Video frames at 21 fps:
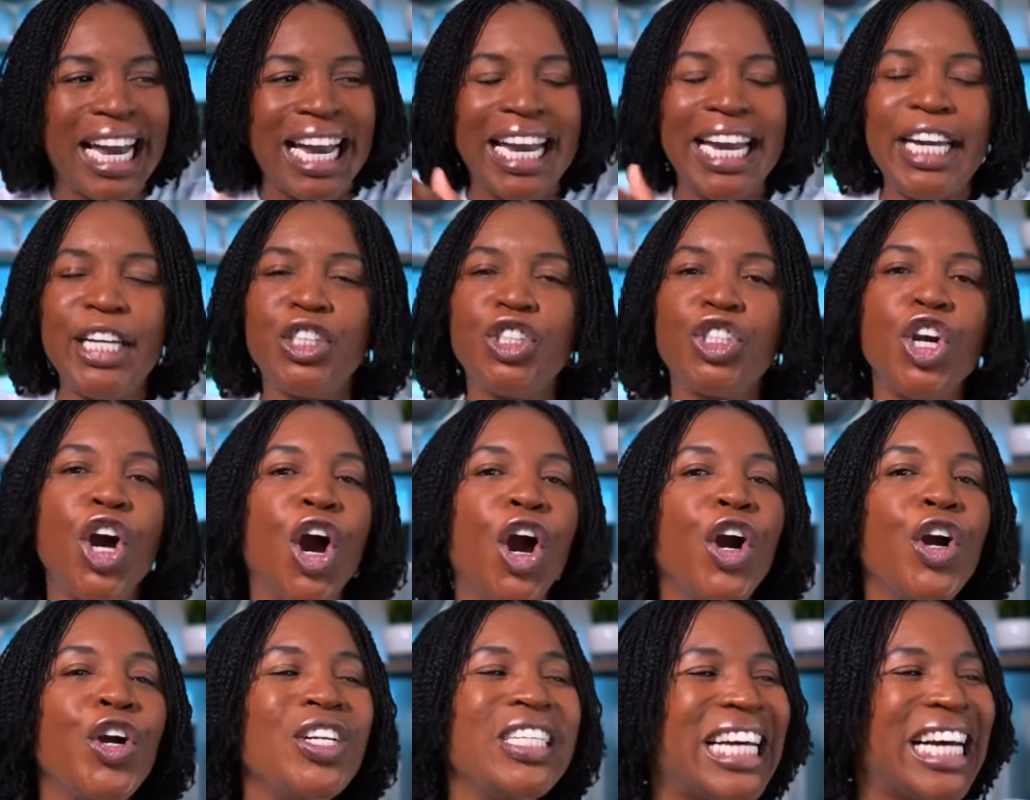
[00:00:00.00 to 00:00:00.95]
He
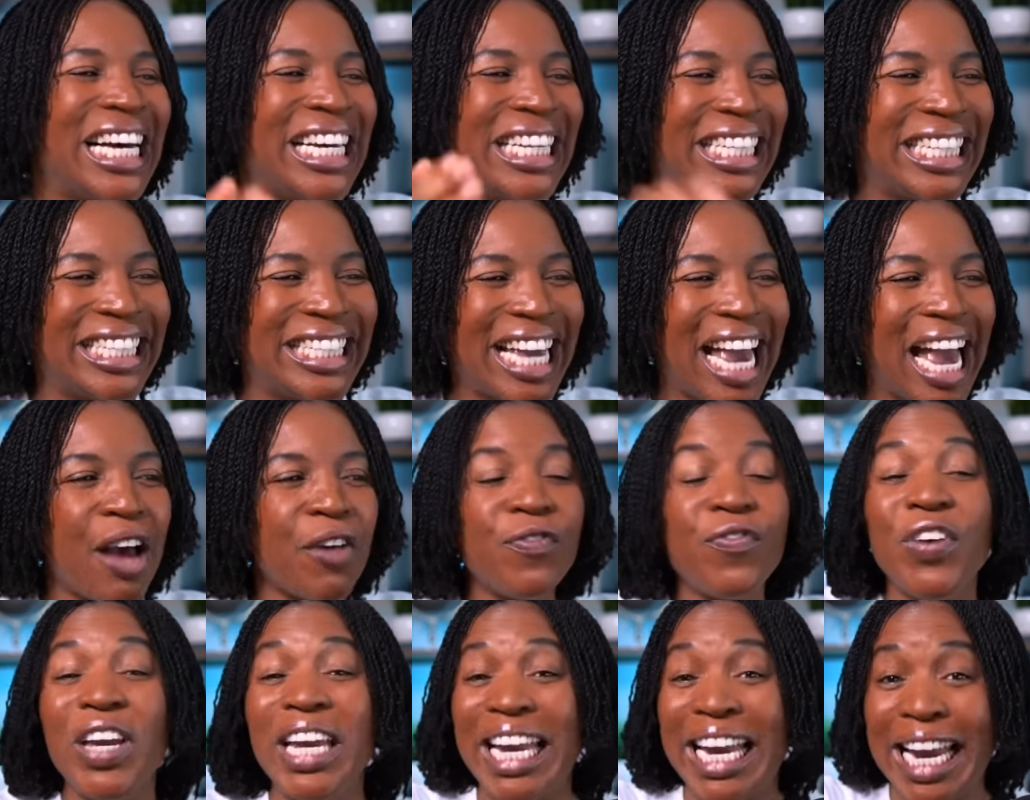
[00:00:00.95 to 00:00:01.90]
turned a
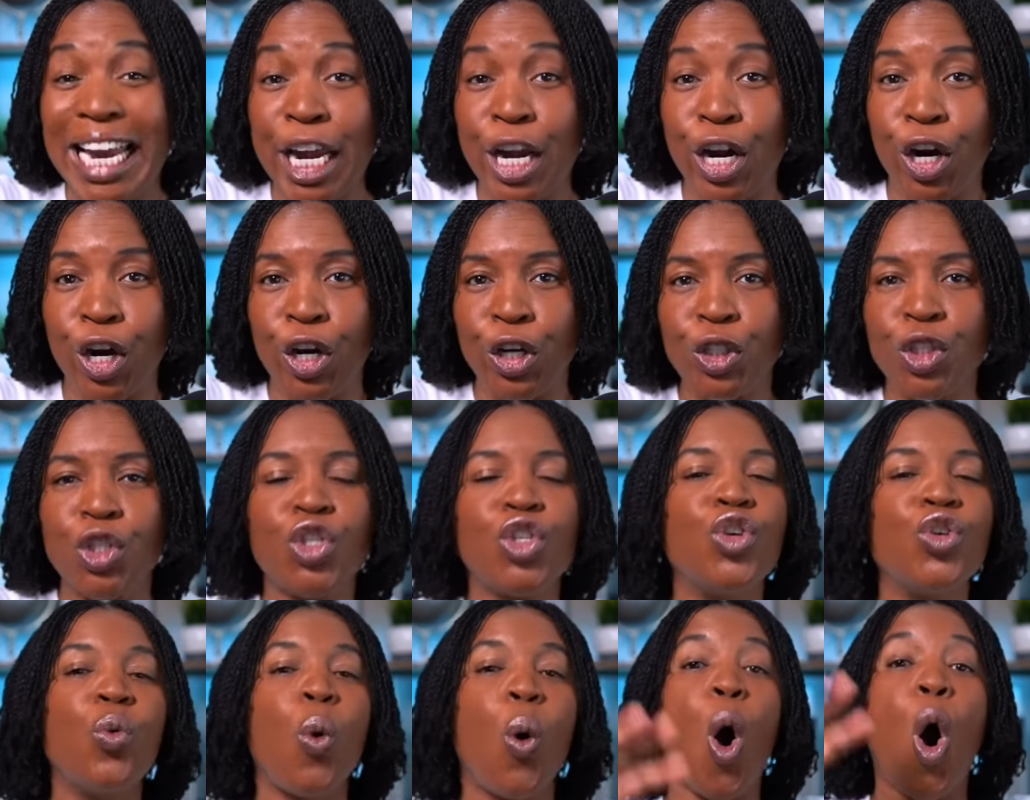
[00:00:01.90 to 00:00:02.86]
deaf ear
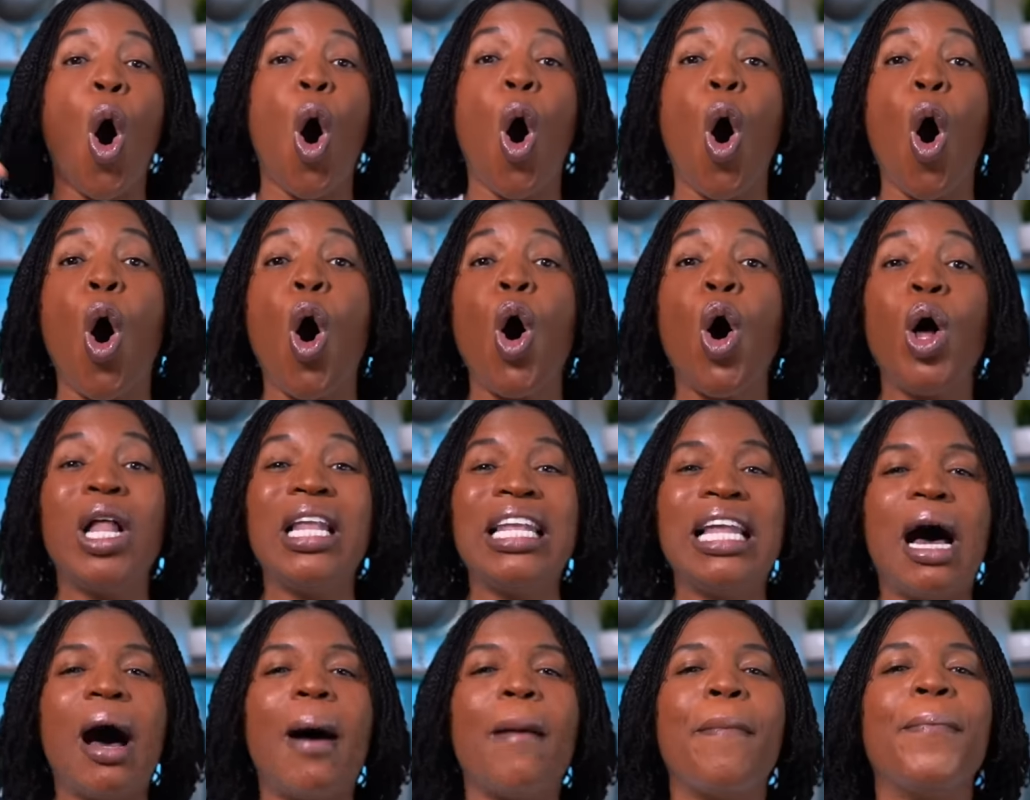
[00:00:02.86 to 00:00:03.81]
to all
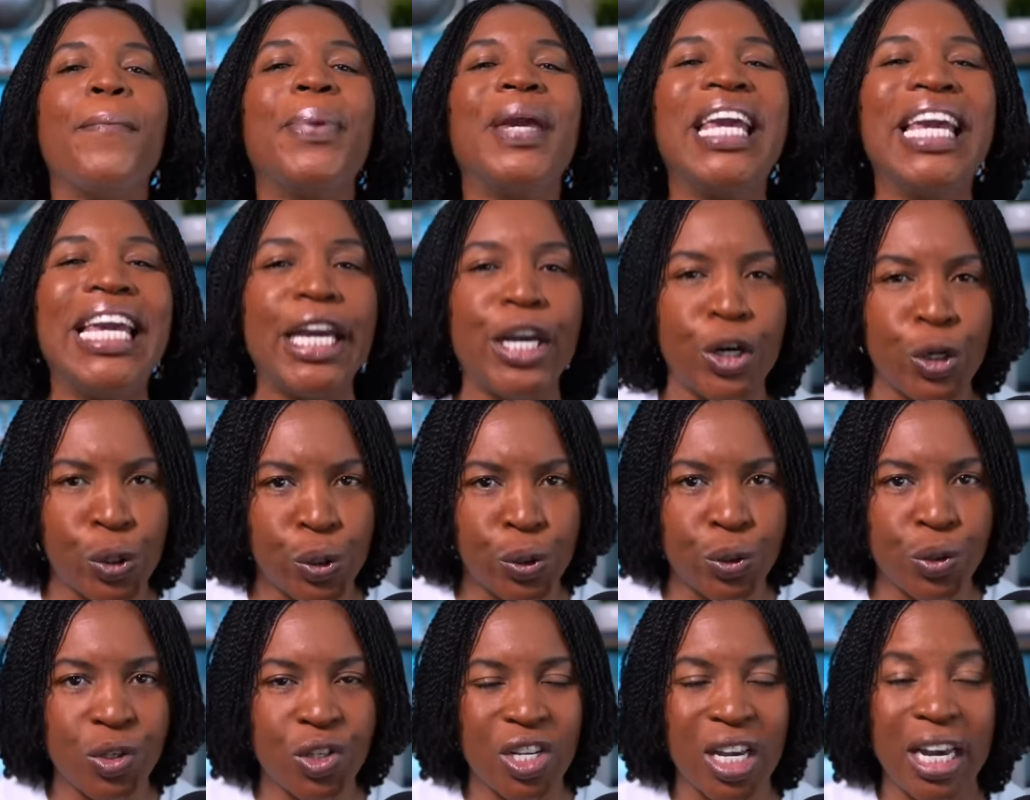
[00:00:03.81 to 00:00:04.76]

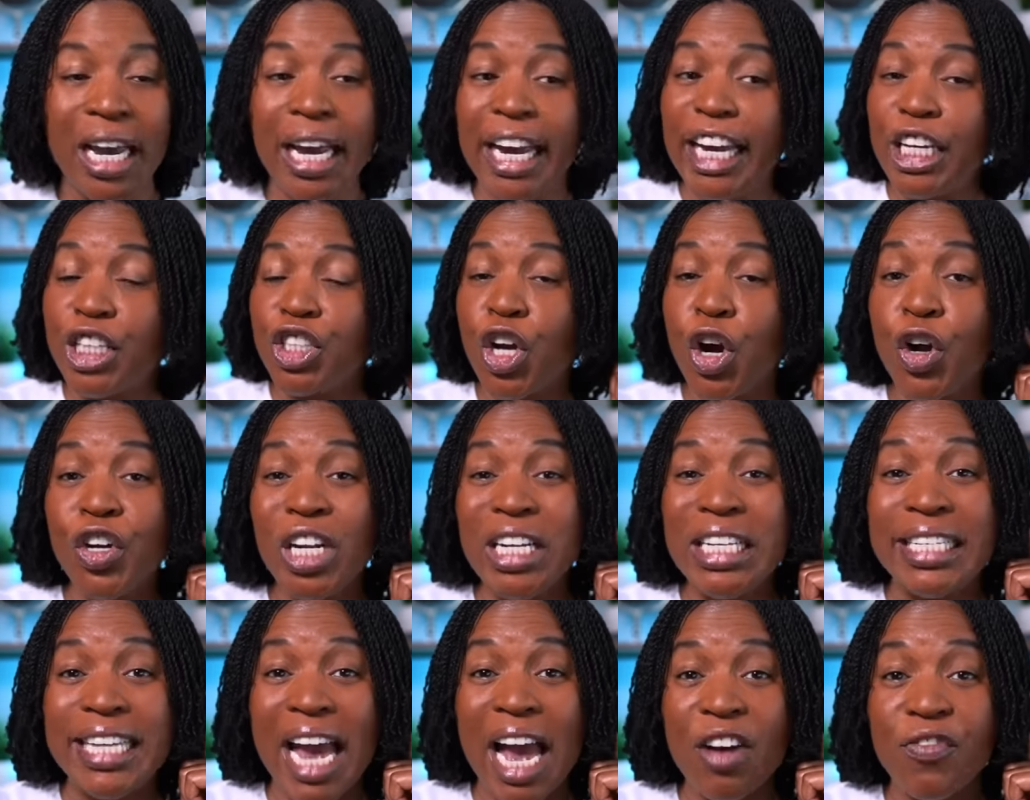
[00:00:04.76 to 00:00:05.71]
appeals. He turned
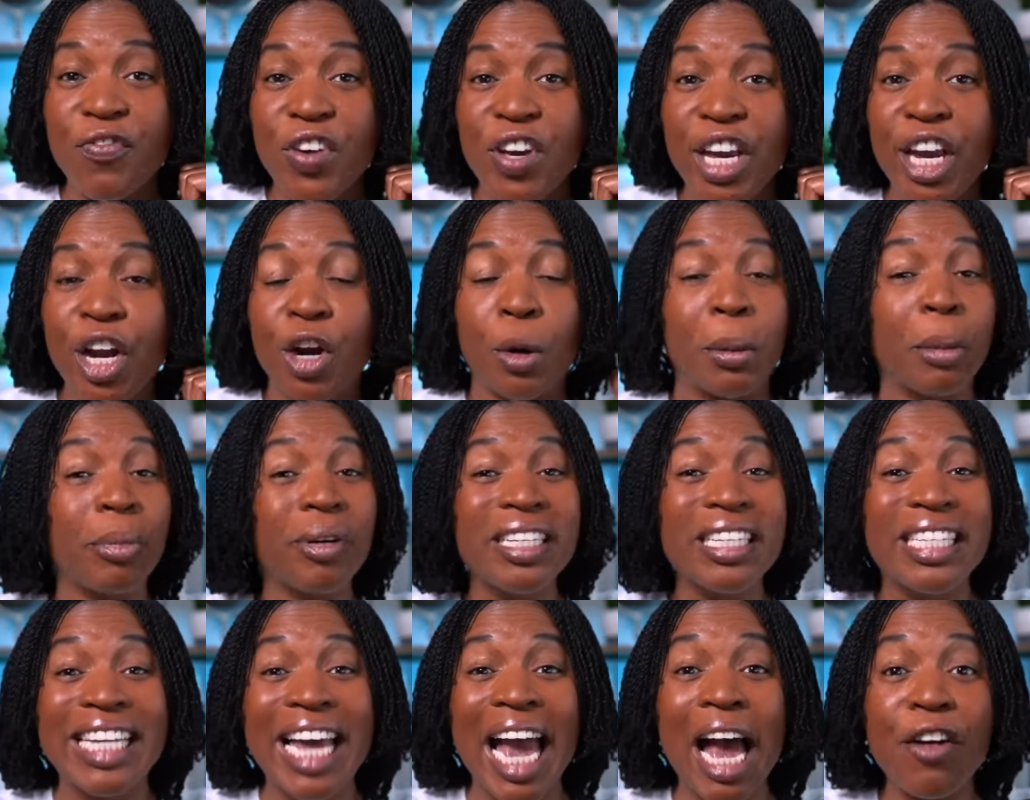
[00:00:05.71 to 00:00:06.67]
a deaf ear. Remember,
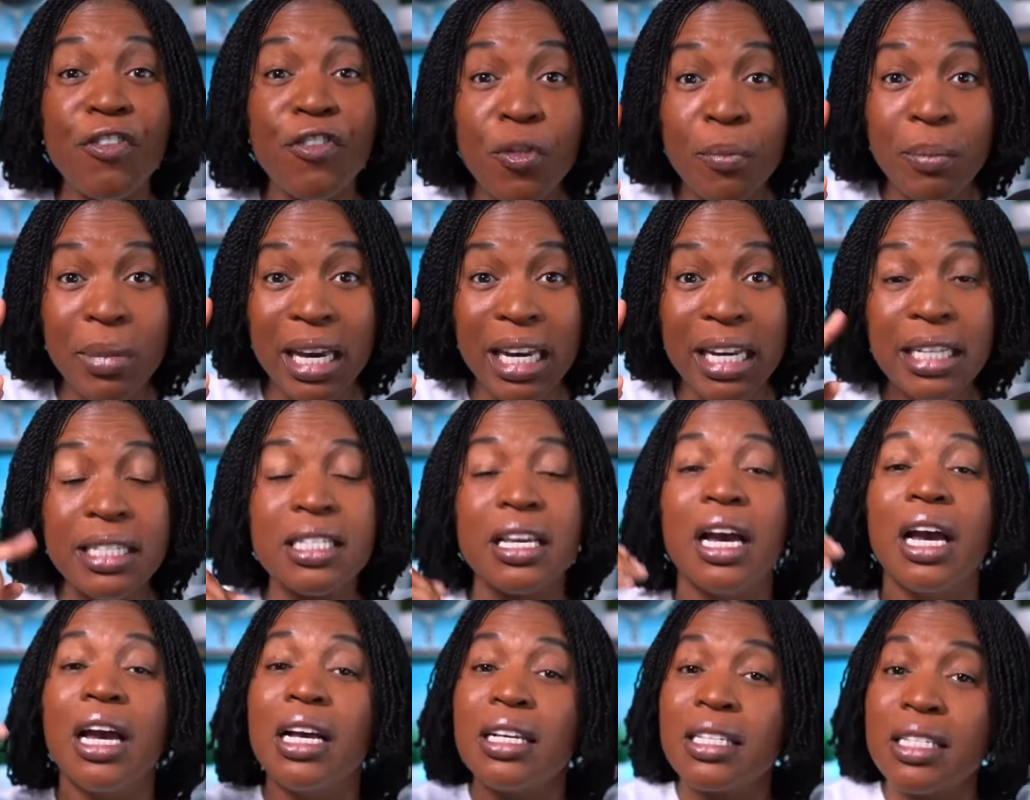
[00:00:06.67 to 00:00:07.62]
deaf means
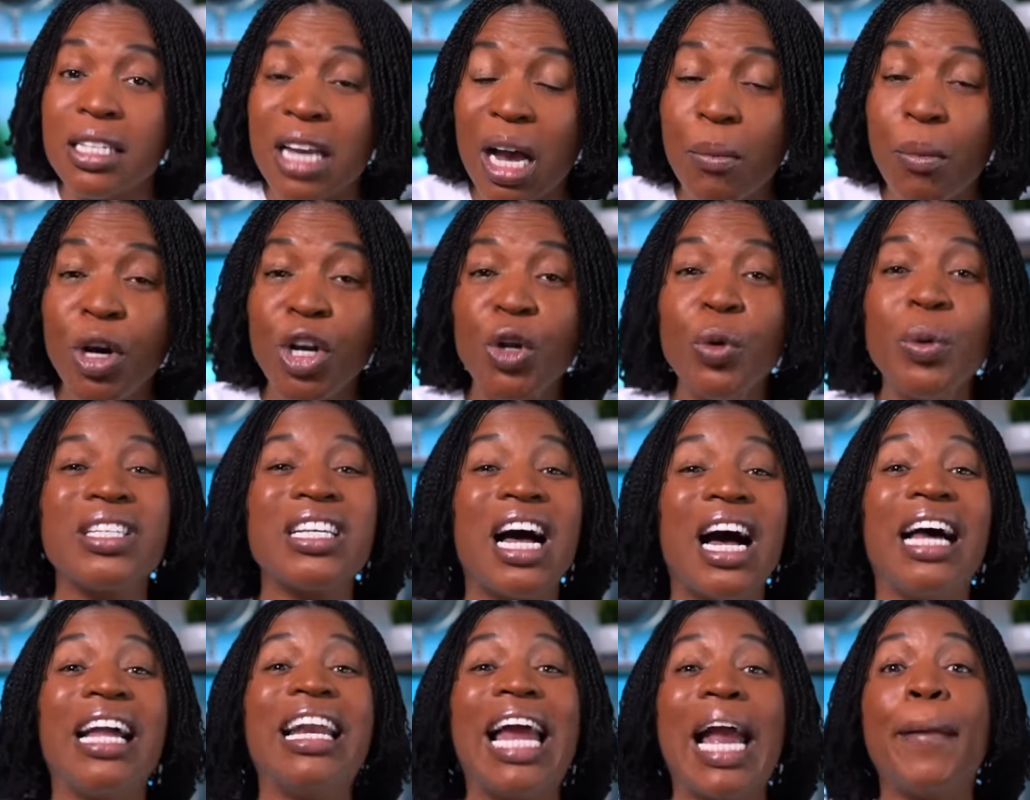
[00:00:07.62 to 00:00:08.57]
someone who is
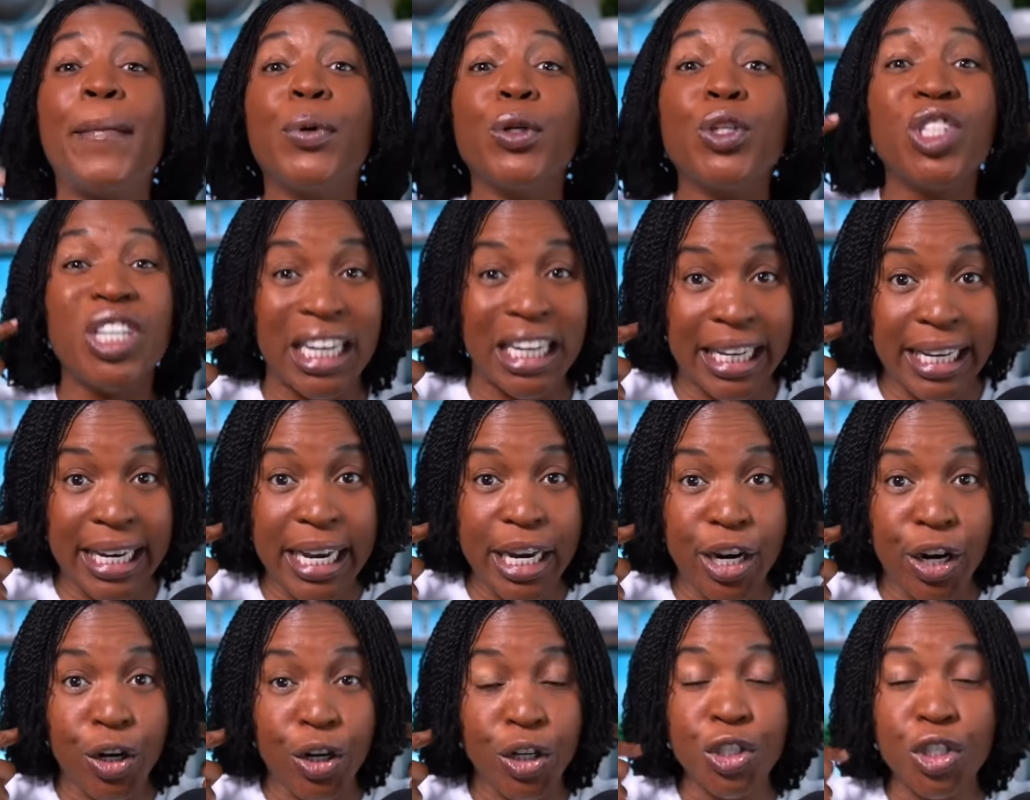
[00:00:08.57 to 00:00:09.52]
unable to
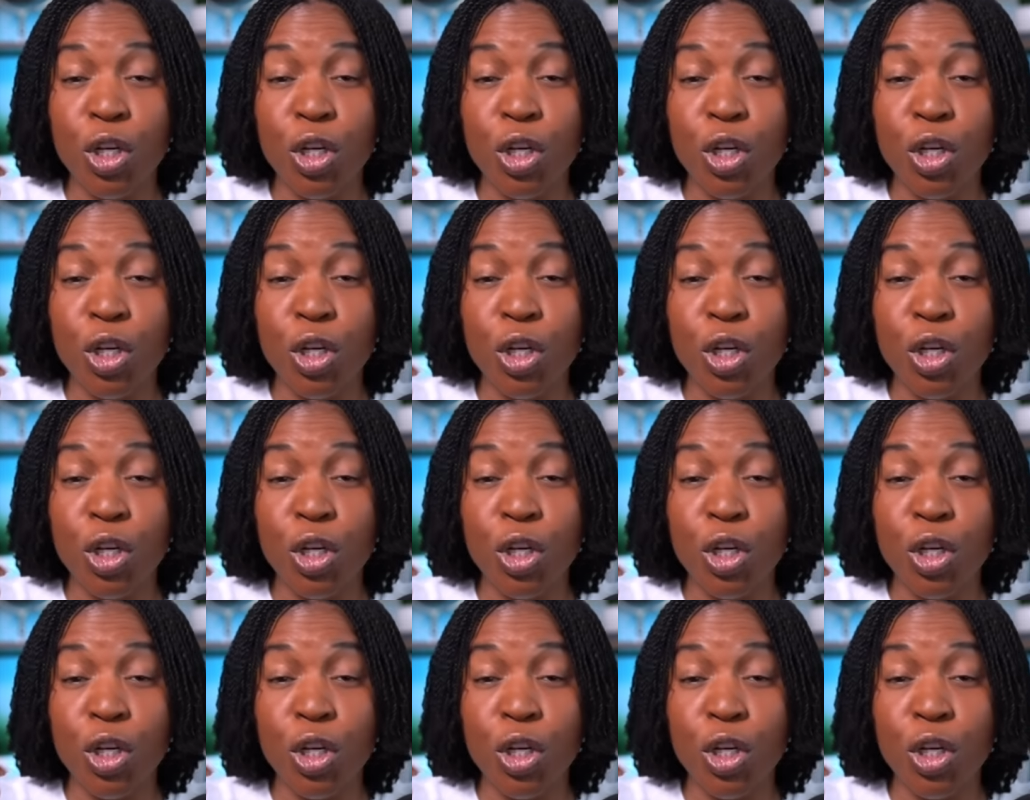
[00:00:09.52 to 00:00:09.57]
hear.